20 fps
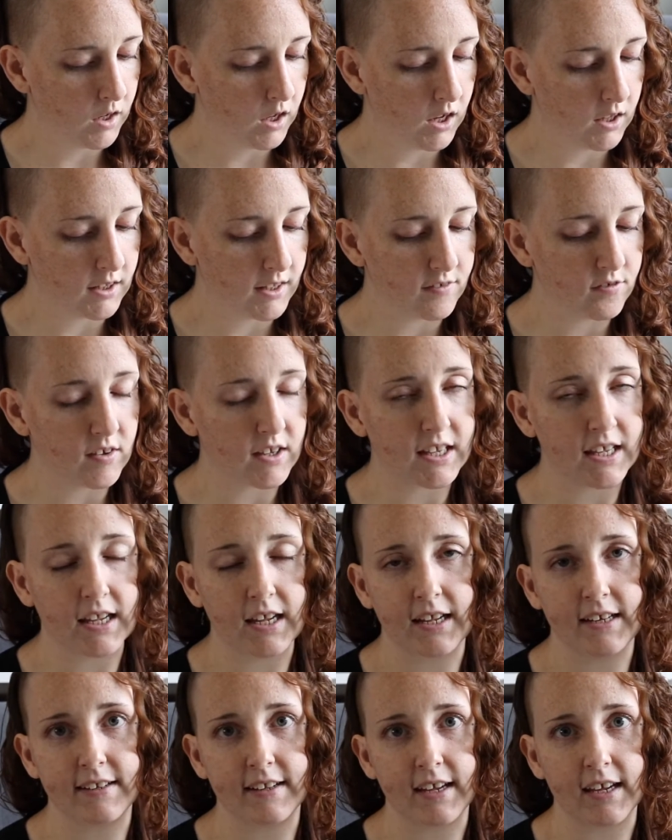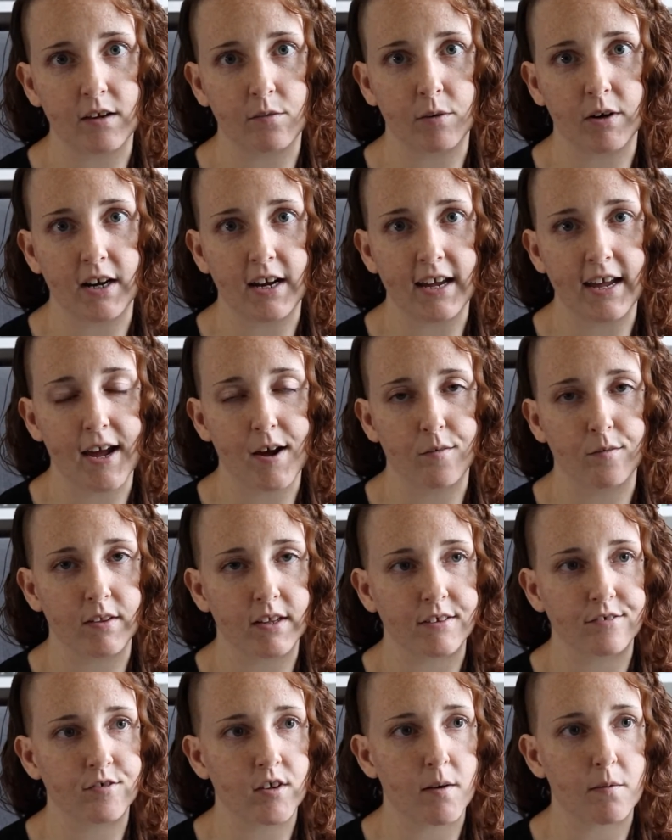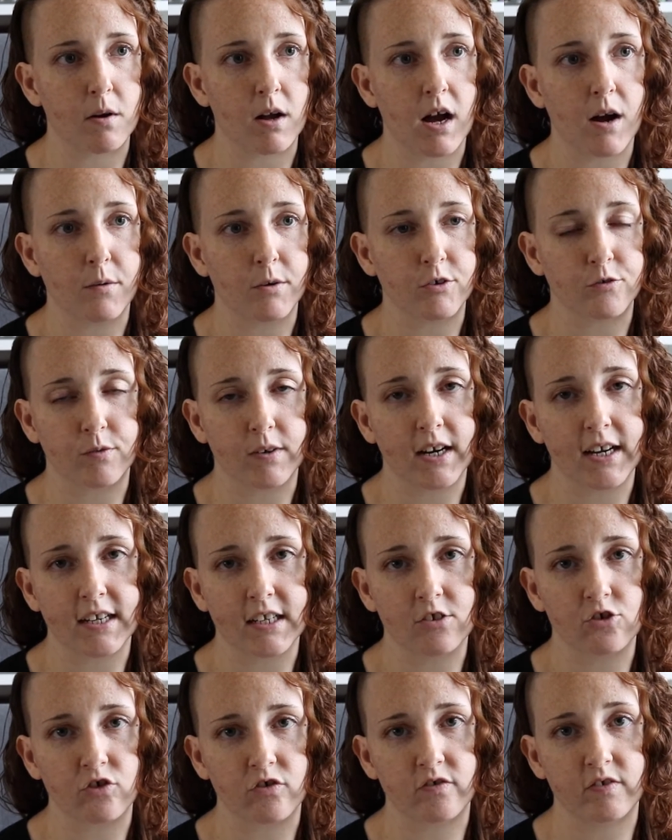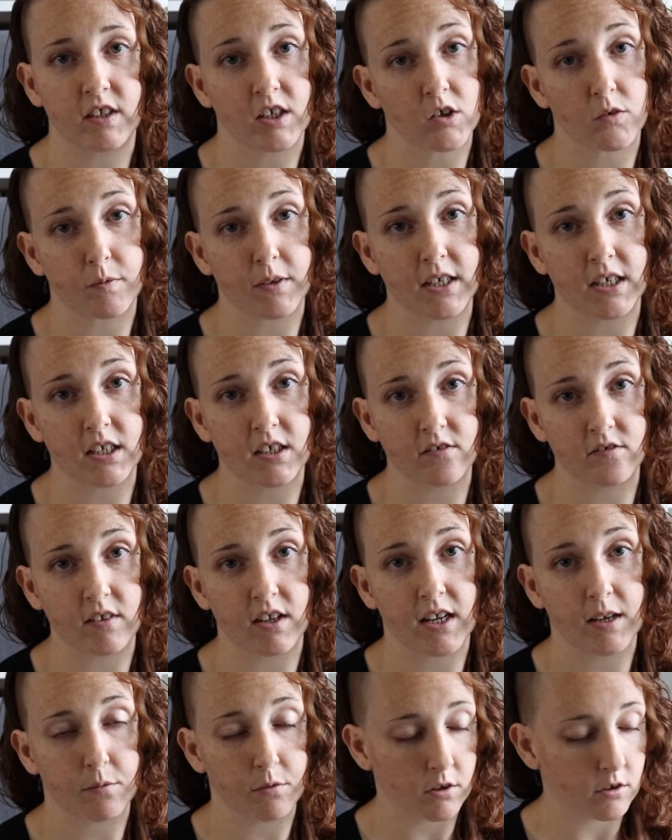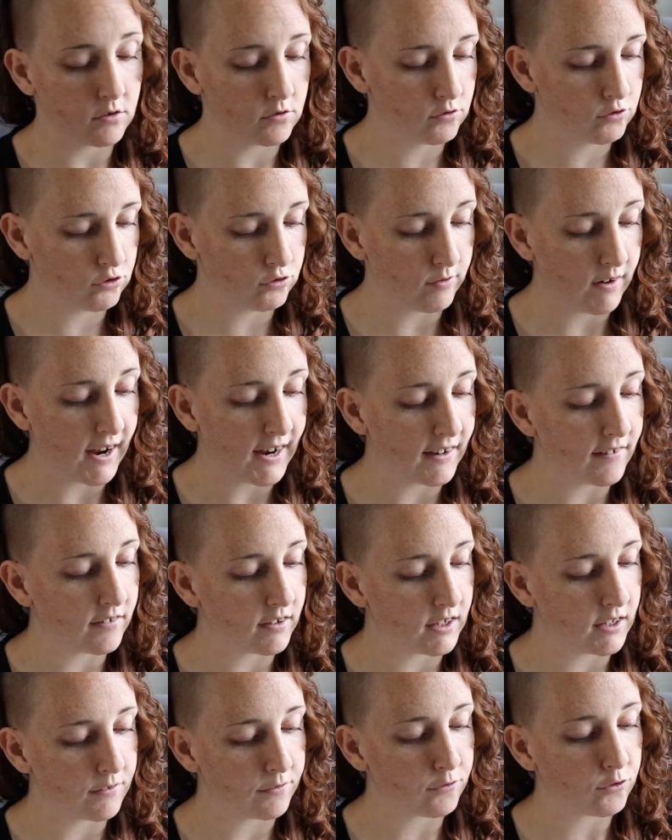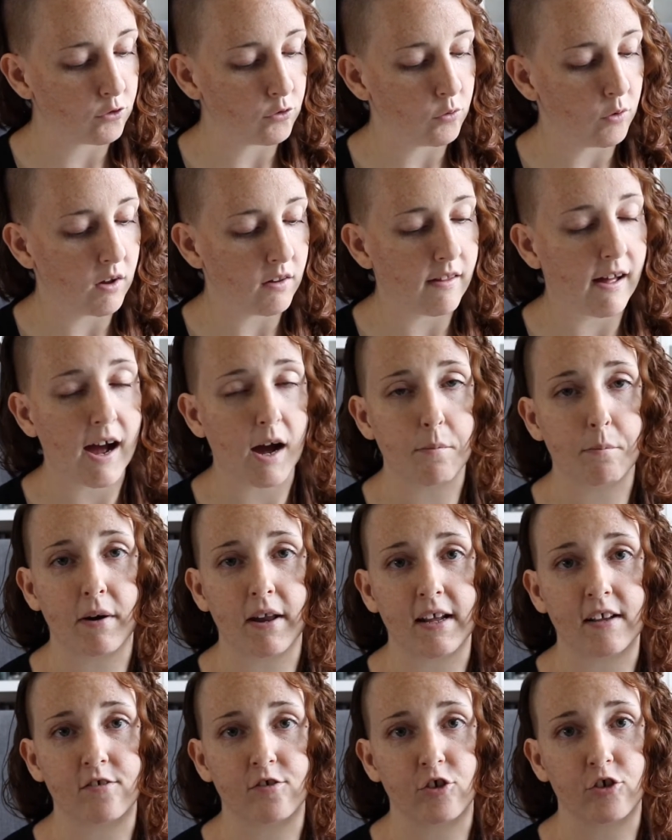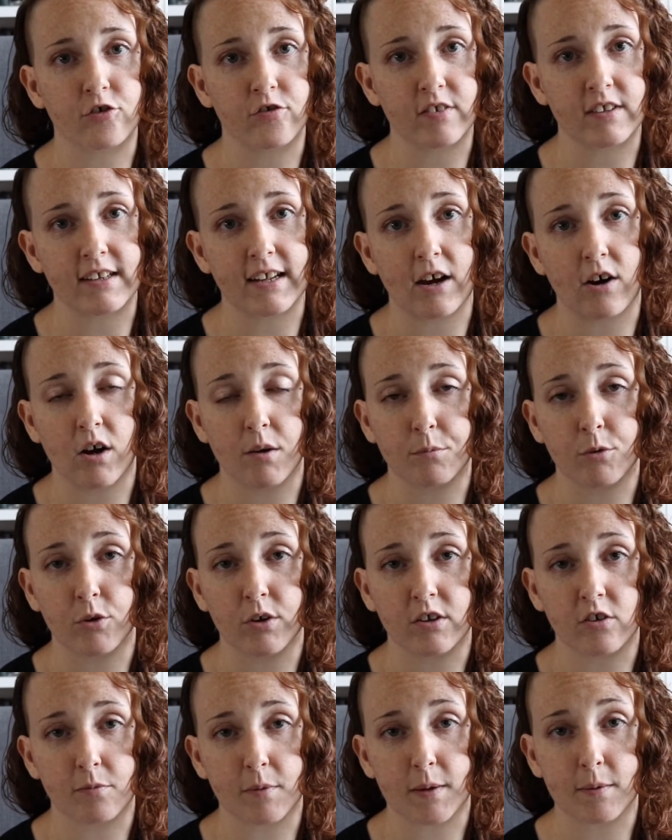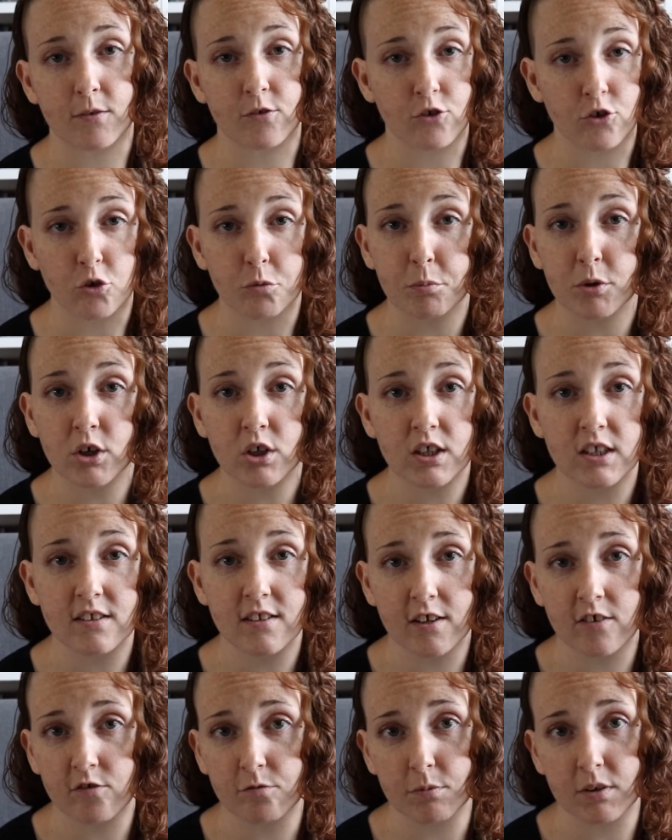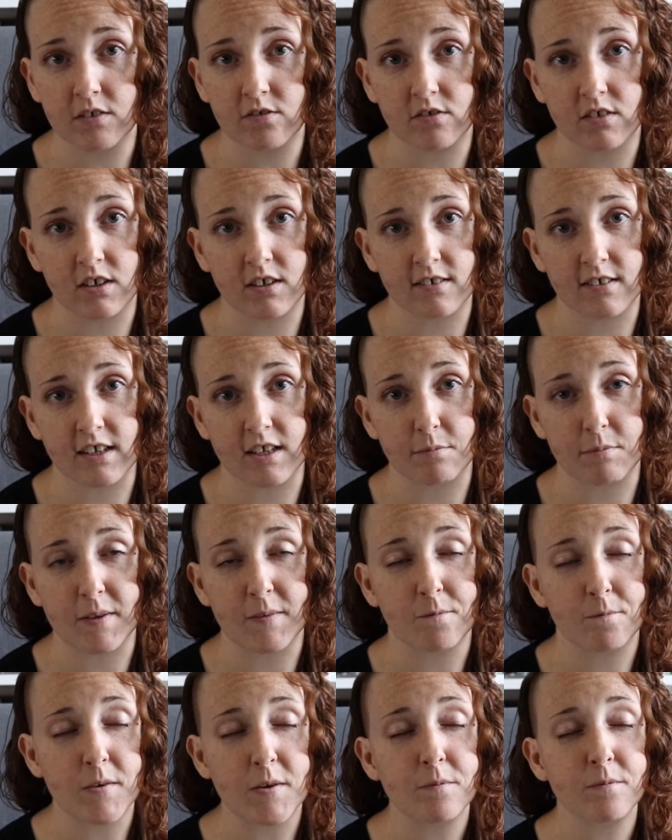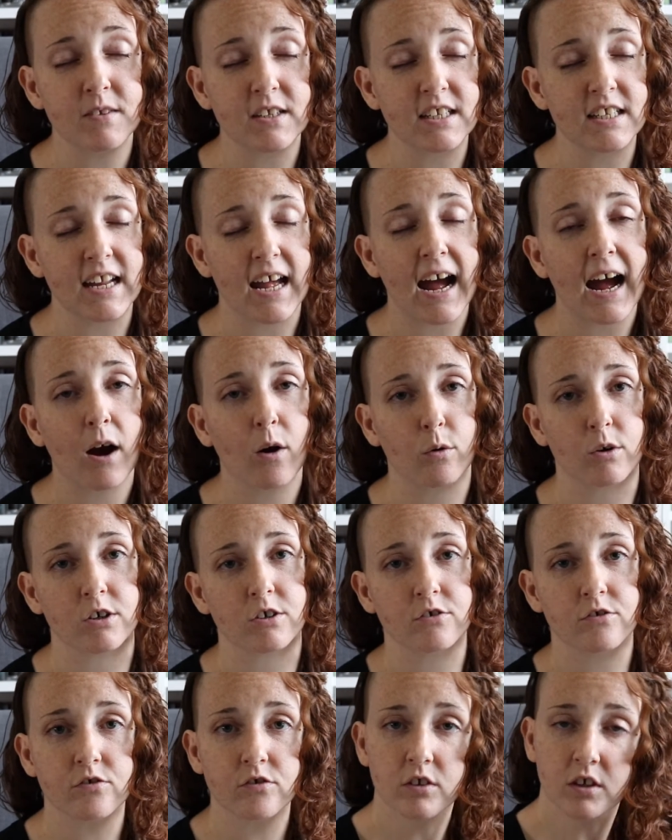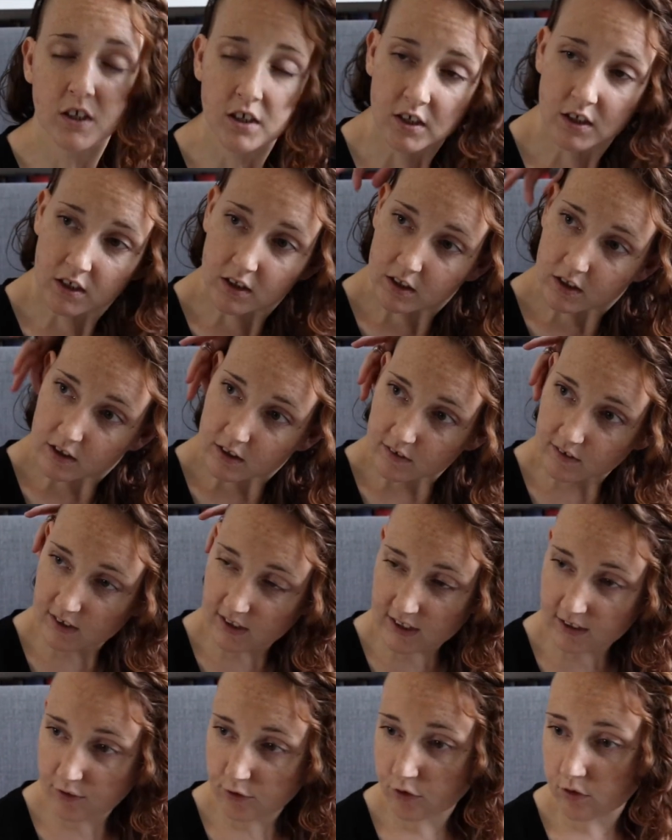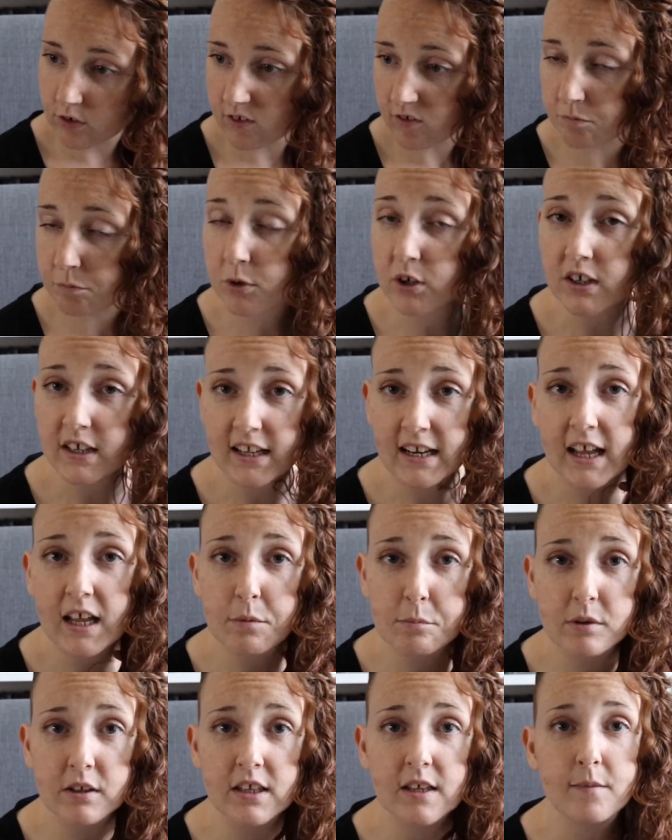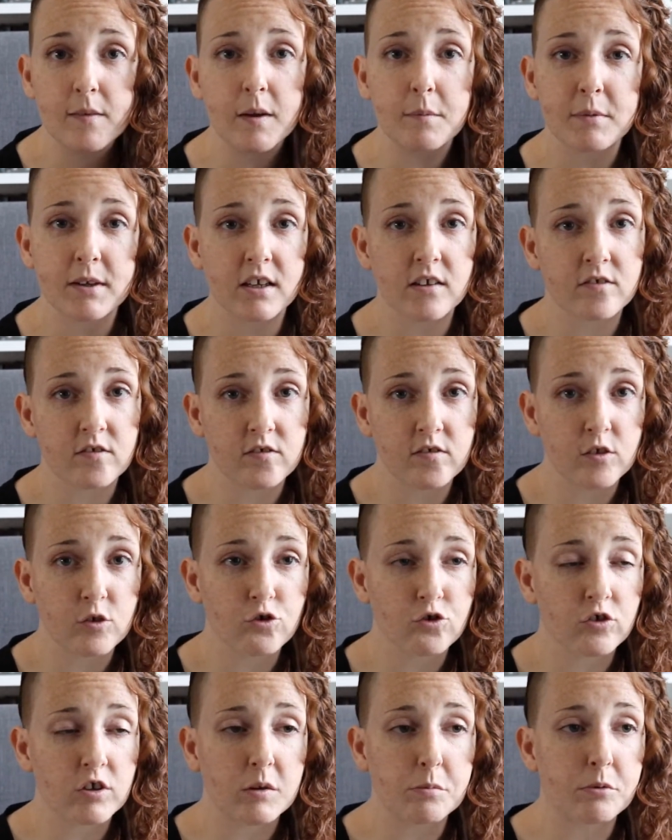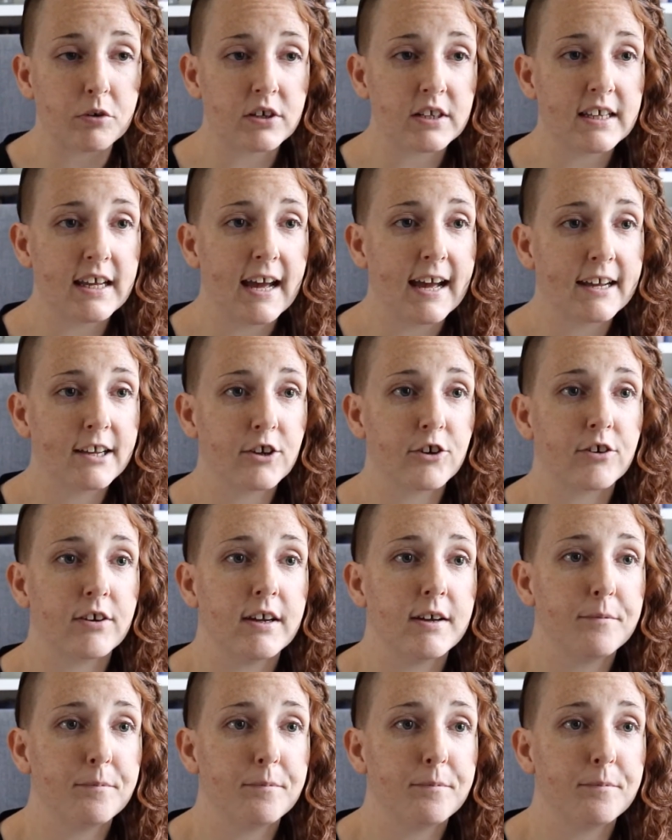Unless I get a day where I have like several hours where I can just sit and read, because then I would try to get through a lot, but I seriously doubt I'm going to be able to. Bookly tells me it's going to take me 15 hours to get through this book, and I believe it because it's usually pretty accurate.